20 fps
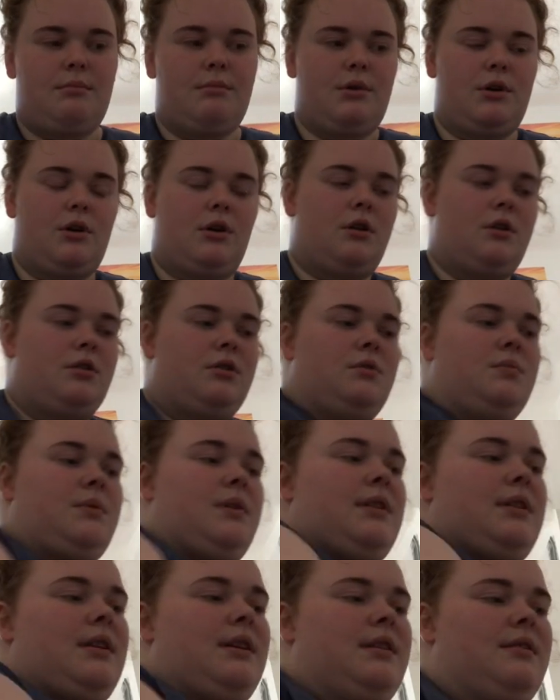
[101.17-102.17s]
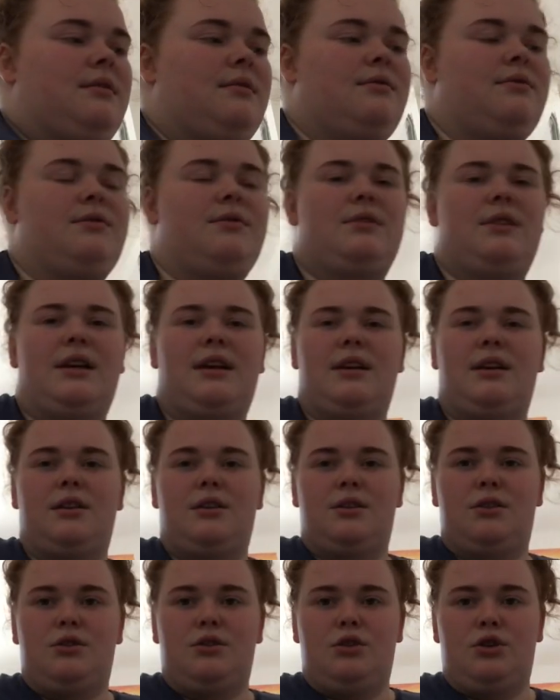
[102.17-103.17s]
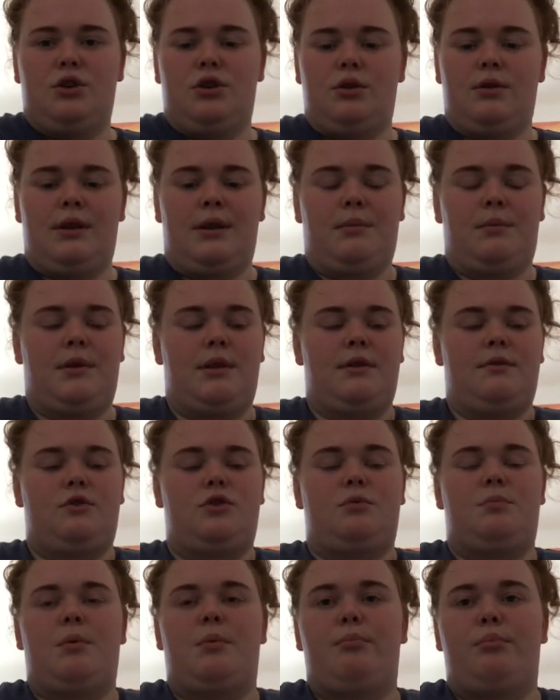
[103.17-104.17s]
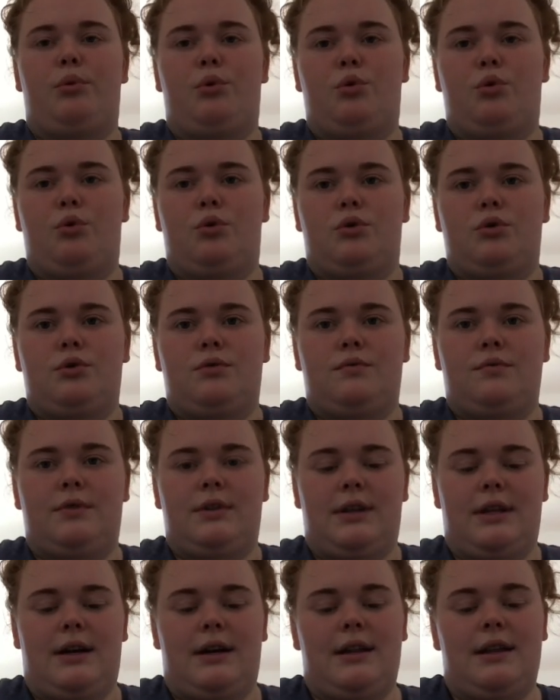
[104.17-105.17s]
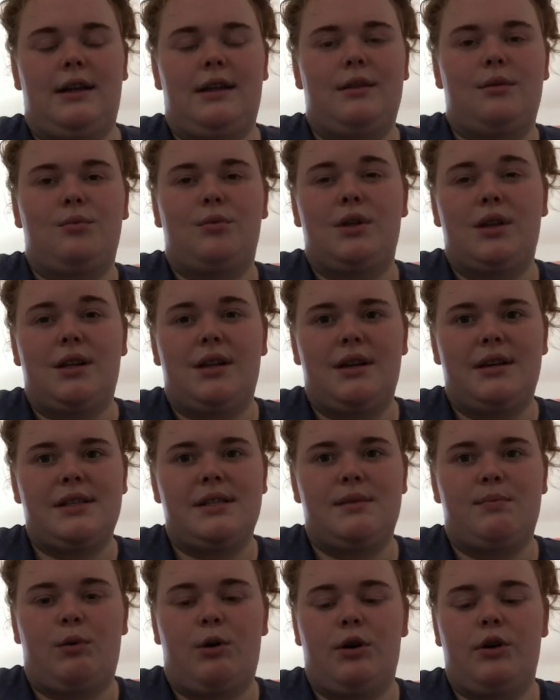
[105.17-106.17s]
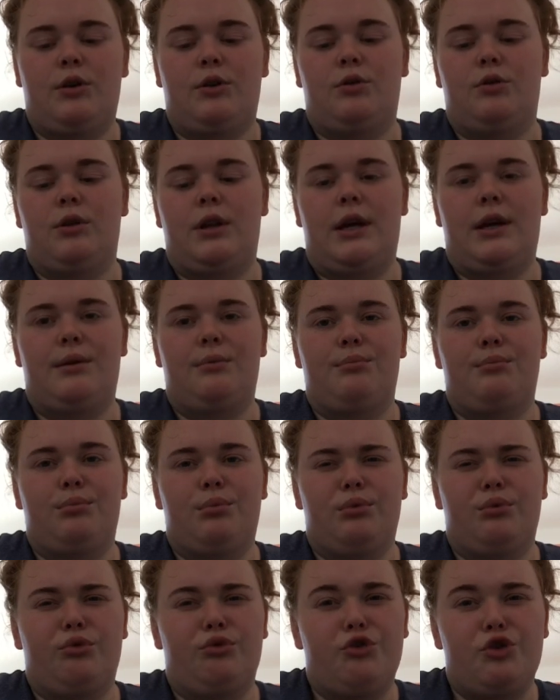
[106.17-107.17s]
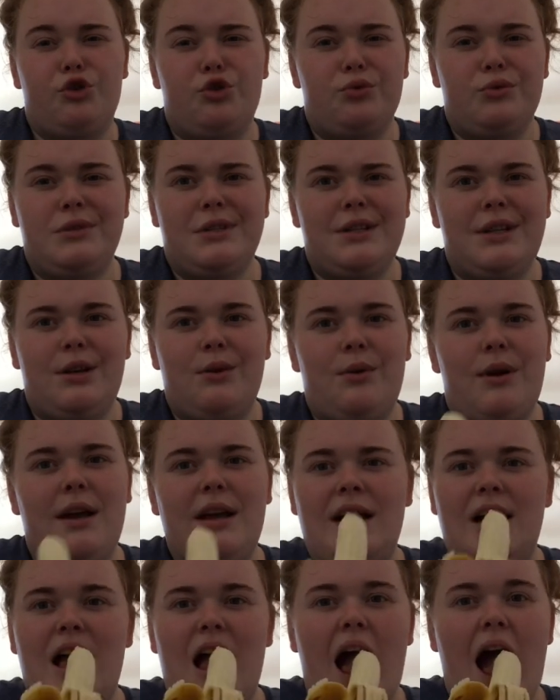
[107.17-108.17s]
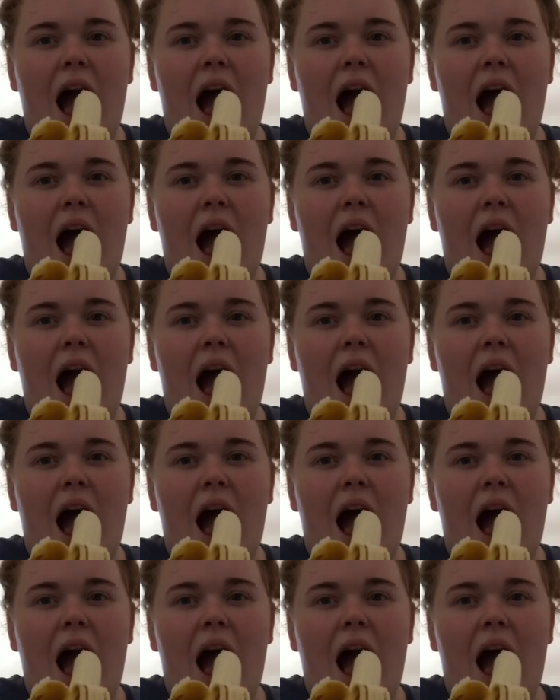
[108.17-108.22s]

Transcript: bananas when they've like, you know, like when they've just been bought or something. Like I like them when they're like spotty or like bruised in a way.